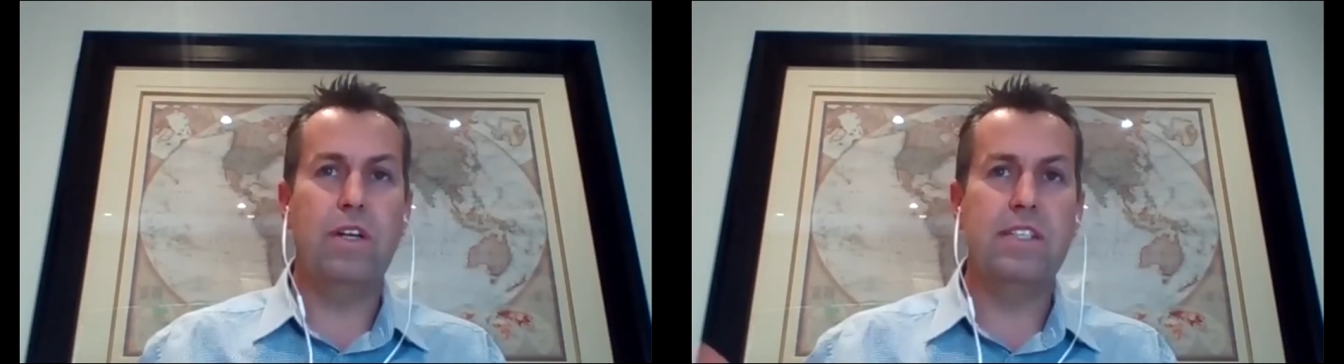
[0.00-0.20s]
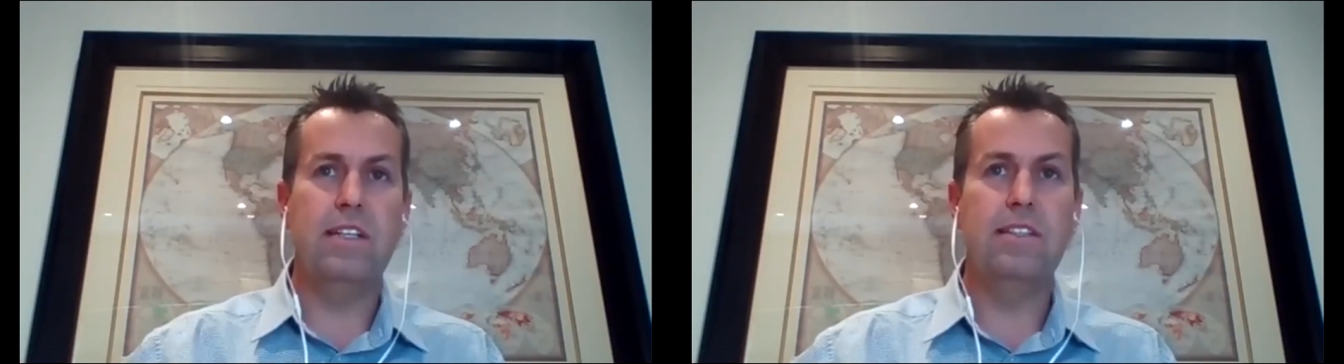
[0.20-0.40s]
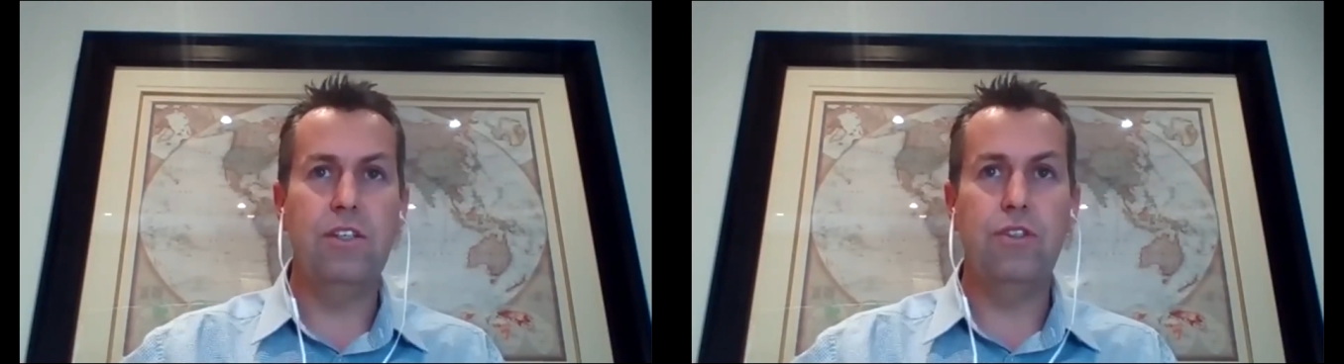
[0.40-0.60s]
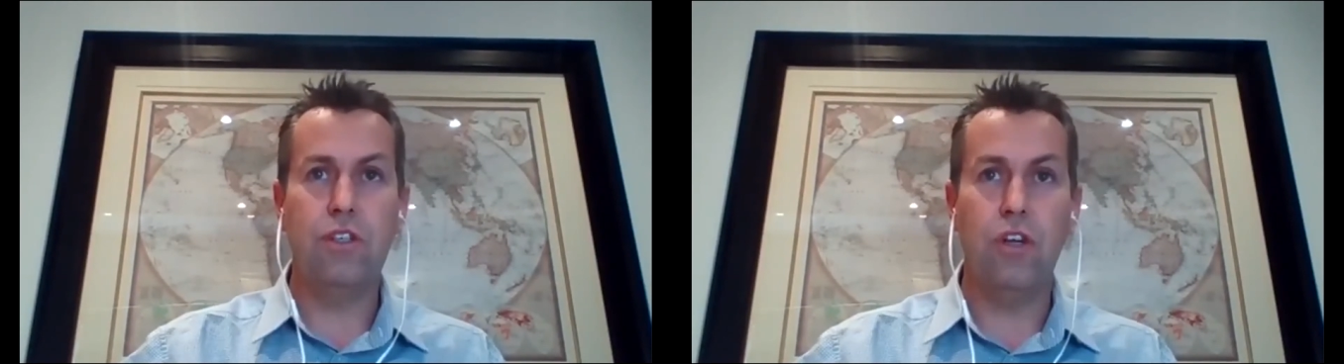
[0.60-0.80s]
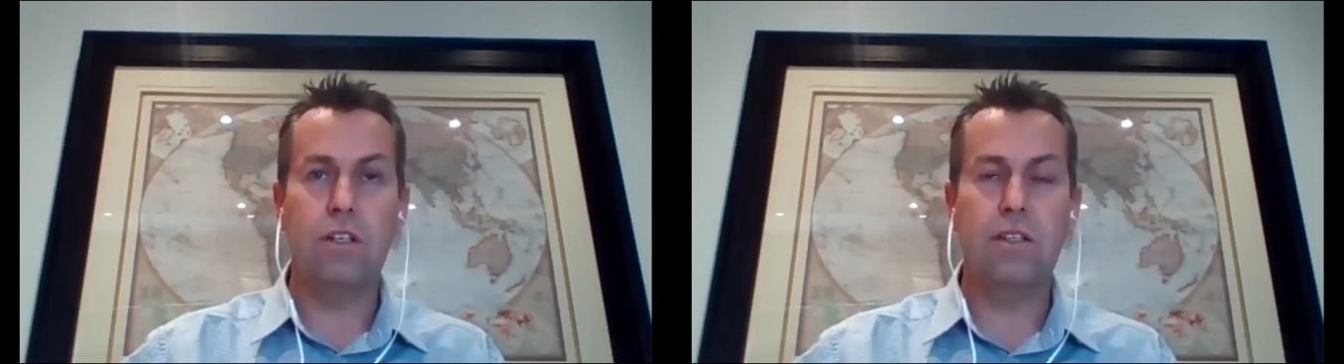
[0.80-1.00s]
residency
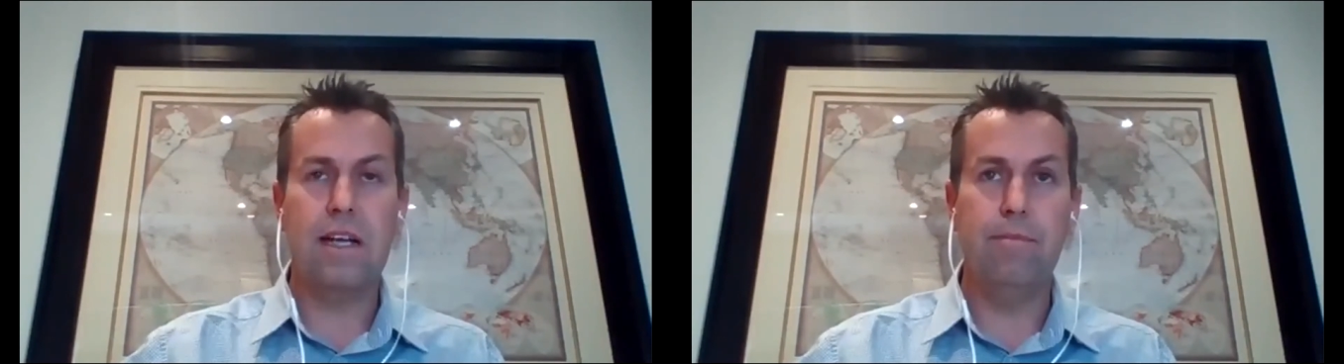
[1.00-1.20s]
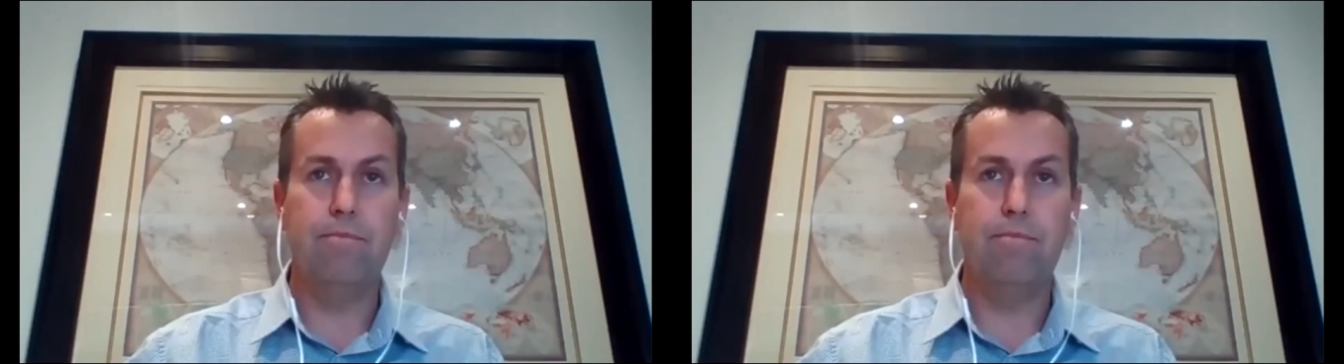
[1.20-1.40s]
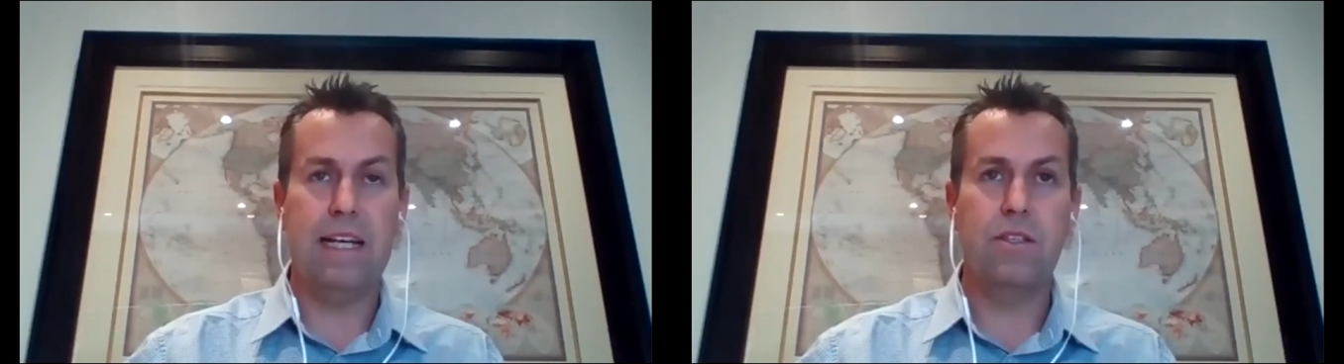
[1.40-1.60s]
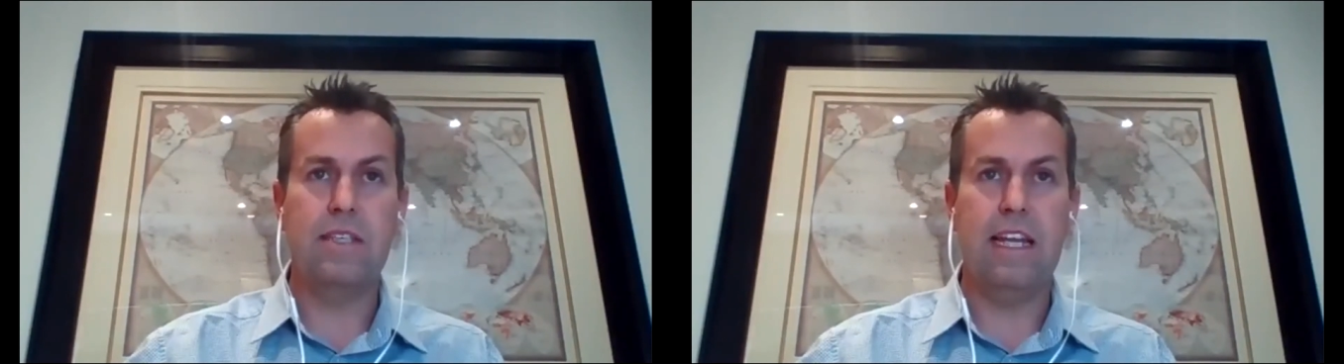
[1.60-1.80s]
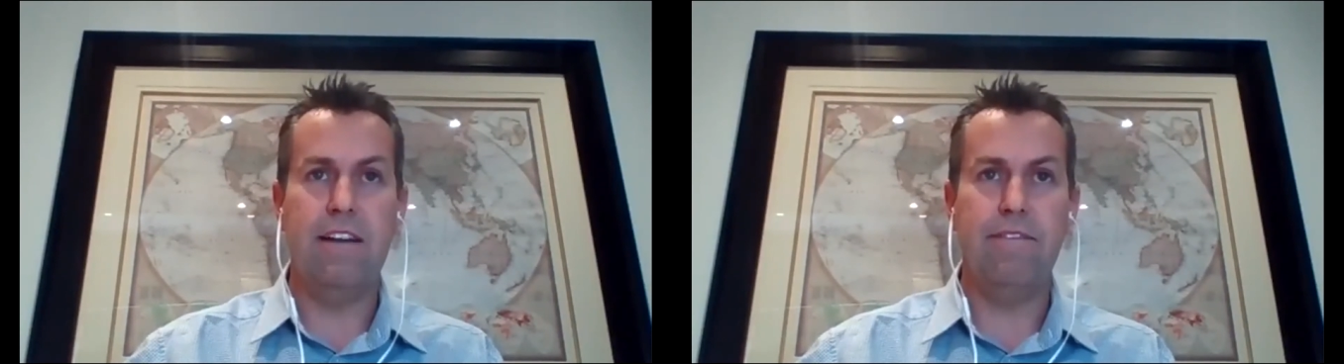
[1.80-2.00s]
should not come back to
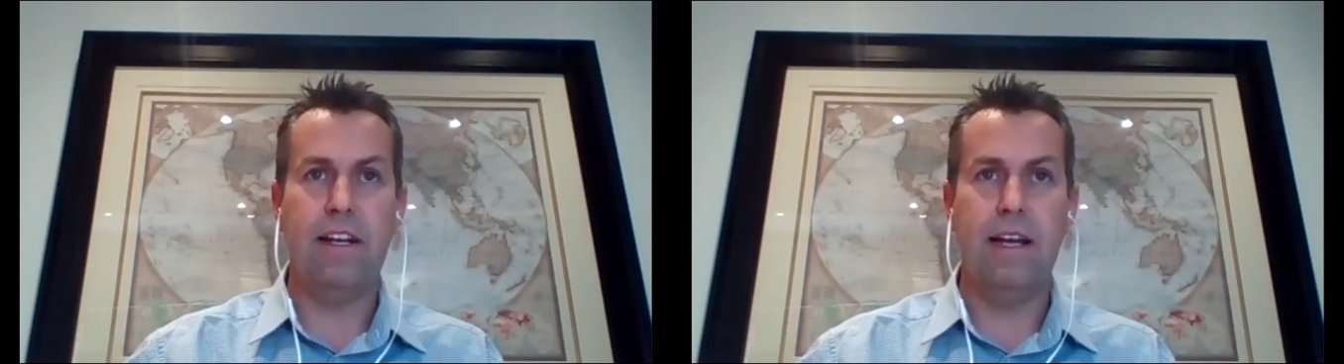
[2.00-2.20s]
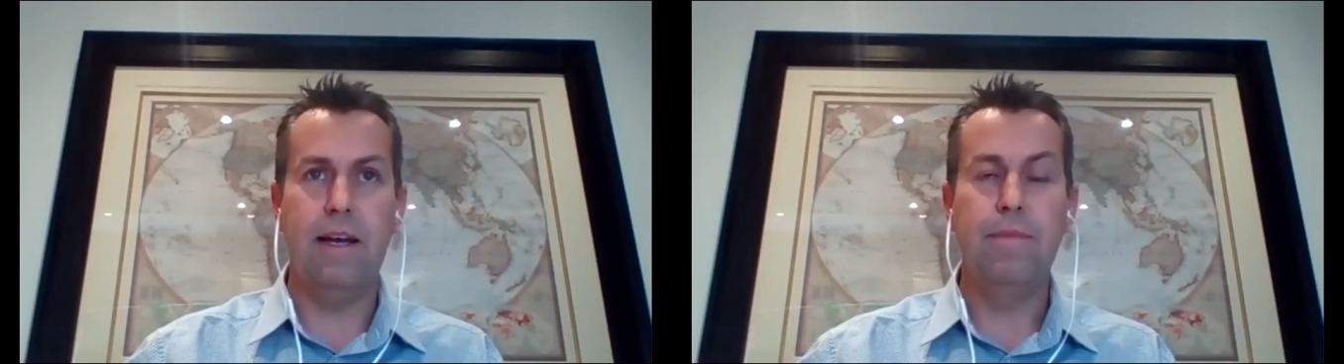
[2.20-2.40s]
South Africa.